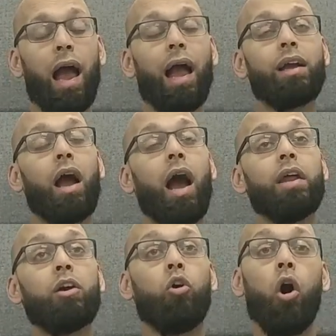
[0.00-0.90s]
and
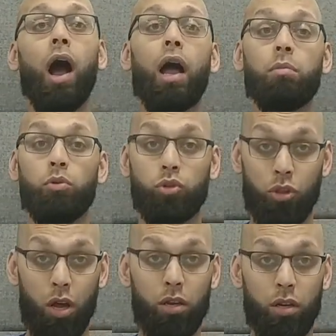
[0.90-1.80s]
kind of got eyeballs
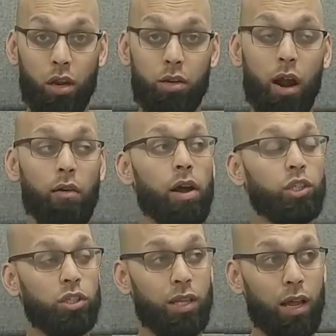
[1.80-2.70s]
turned in her
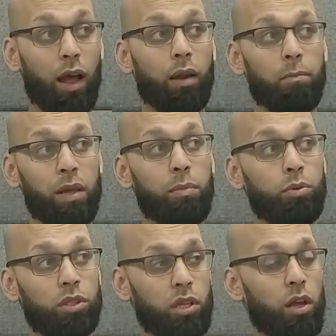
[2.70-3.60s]
direction, and
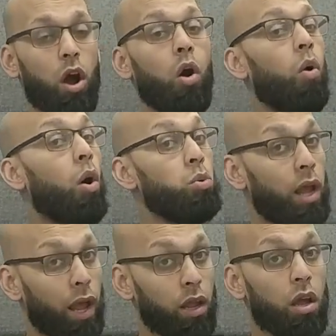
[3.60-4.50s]
people to say, oh,
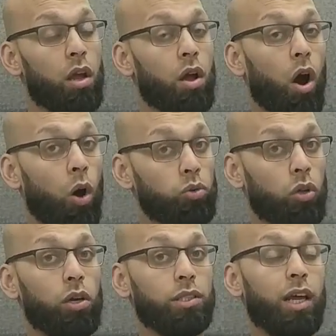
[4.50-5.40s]
okay, hold
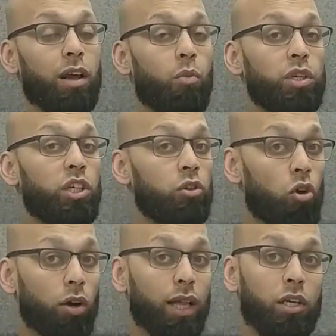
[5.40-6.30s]
on a second, when she
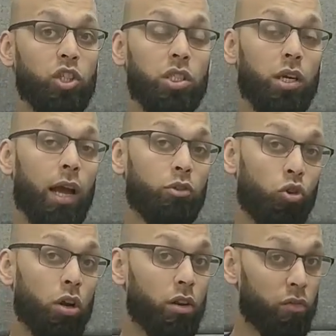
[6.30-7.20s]
knocked out Jessica
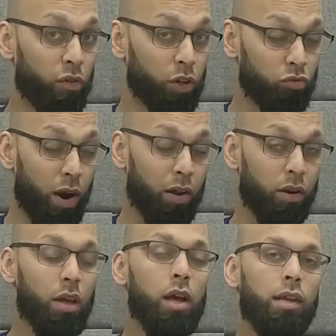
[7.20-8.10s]
Andrade in the first round.
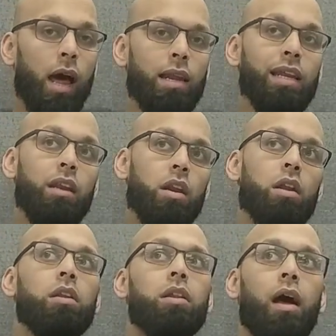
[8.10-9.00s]
Now, leading
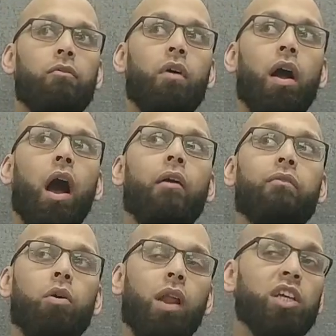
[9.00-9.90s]
into that fight, I
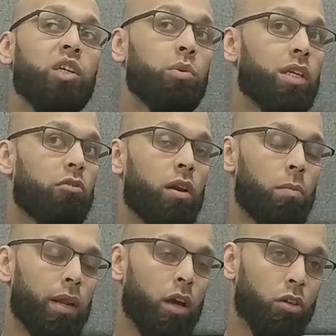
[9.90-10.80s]
felt like she was
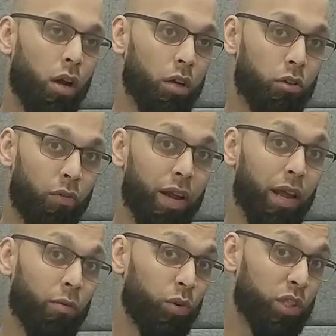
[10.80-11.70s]
incredibly
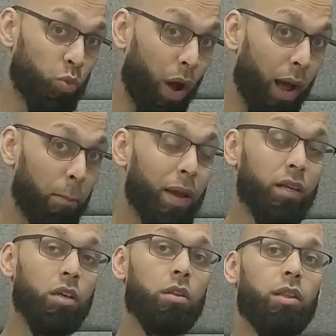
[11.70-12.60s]
underrated, and which is why I
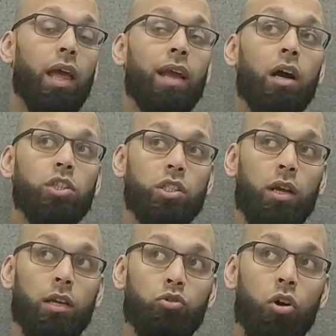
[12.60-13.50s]
picked her to take out
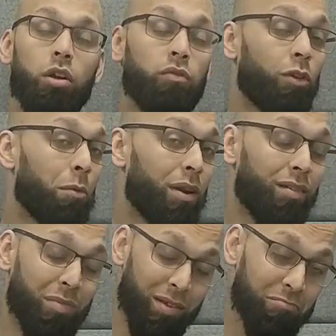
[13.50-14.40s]
Jessica Andrade. If you don't
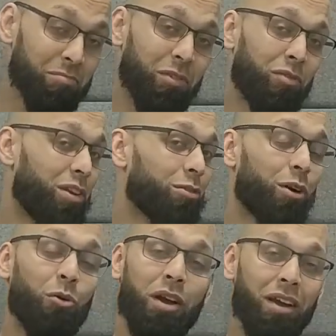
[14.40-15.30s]
believe me, videos
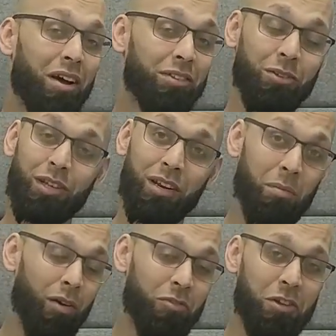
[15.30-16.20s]
old here, don't delete
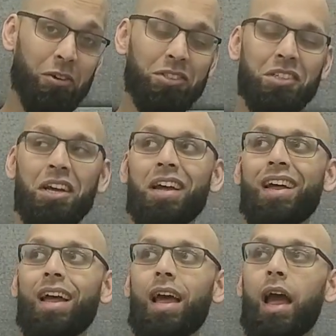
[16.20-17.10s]
my videos,
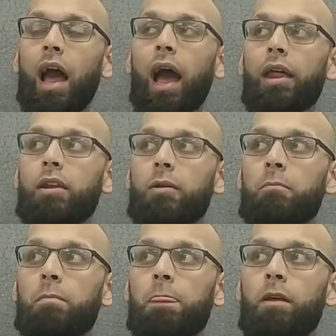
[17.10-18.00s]
and
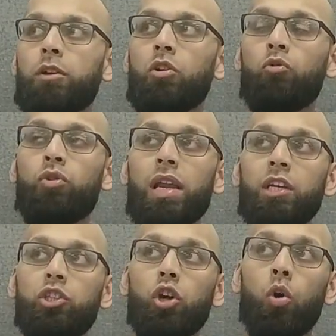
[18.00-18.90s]
really
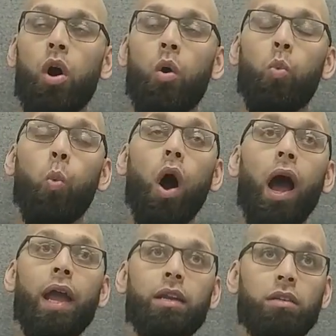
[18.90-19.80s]
show her
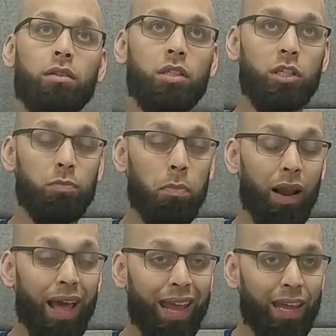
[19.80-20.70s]
wide
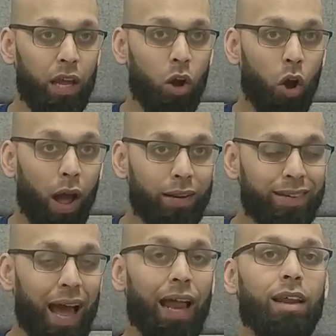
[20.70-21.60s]
display and
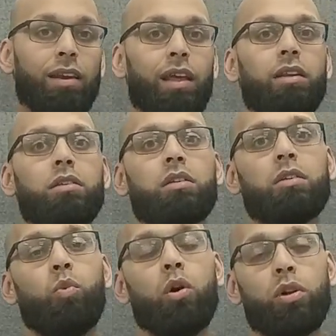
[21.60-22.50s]
talent in
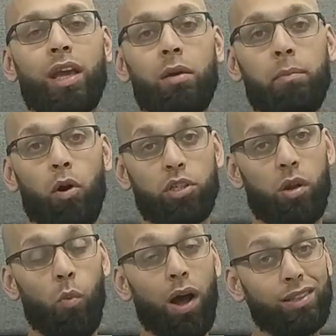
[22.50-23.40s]
the world of
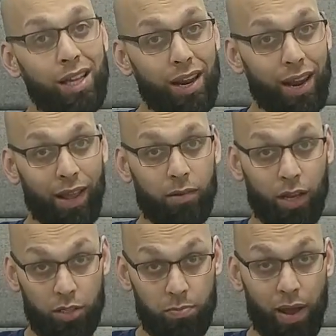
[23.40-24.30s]
kickboxing. What I didn't
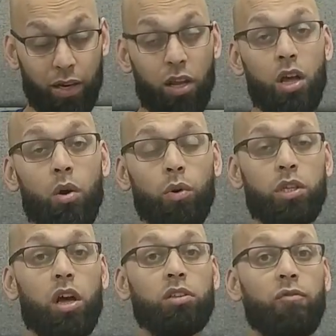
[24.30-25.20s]
expect was
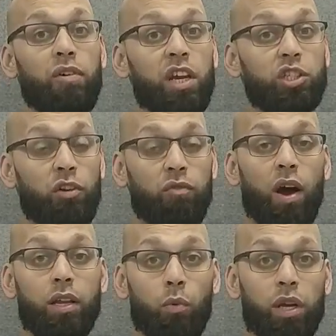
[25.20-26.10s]
her to finish the
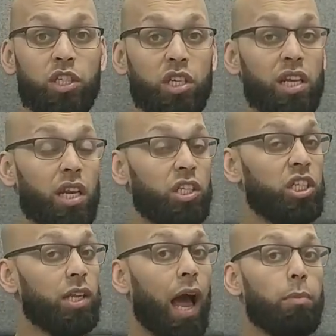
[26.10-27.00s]
fight the way she did, and
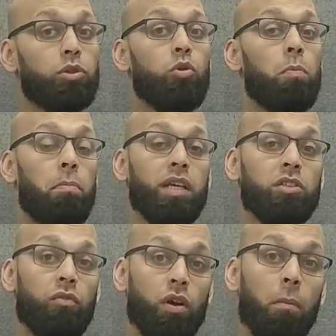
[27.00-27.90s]
she's an absolute
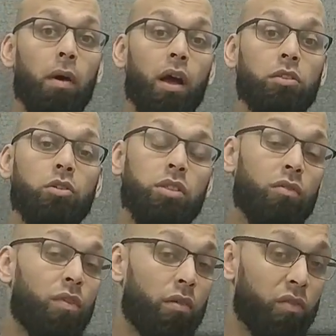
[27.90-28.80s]
beast of a competitor, so it's a
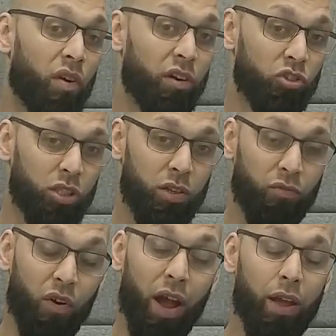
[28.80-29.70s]
very, very interesting
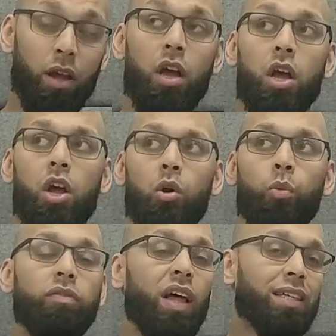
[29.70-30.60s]
fight.
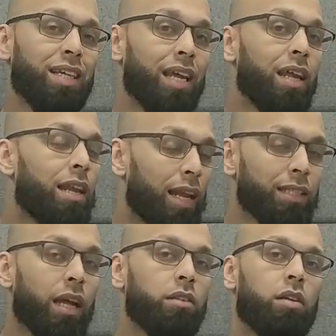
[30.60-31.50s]
With that said, let's
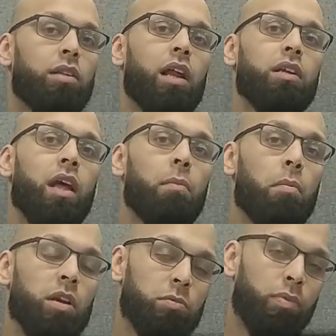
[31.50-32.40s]
get into the tape
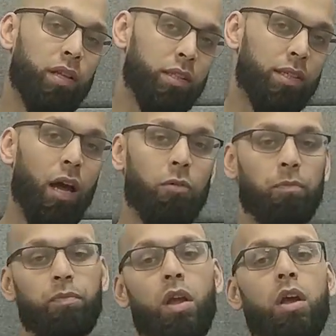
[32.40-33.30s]
and let's break this down.
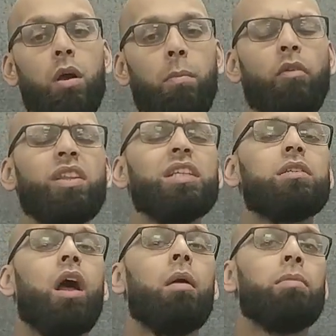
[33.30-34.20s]
Both these
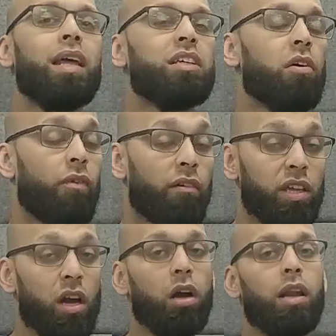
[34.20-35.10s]
ladies are very
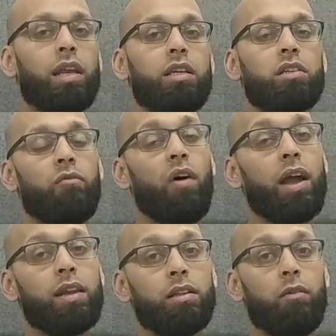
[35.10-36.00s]
young ladies. They're
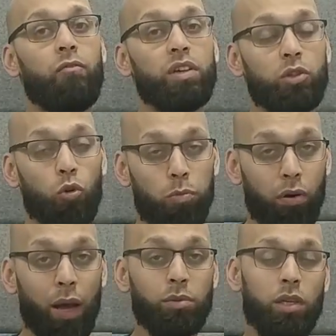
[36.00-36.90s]
fighting in the physical
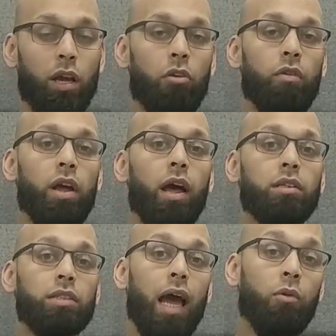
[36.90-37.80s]
primes of their career,
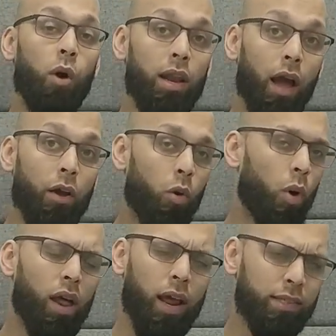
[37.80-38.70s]
as Zhang Weili, or
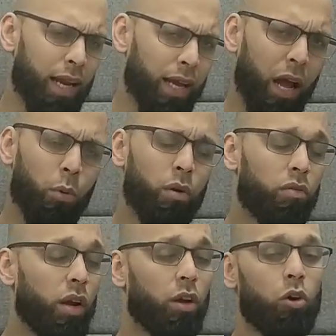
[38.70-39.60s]
Weili Zhang, however it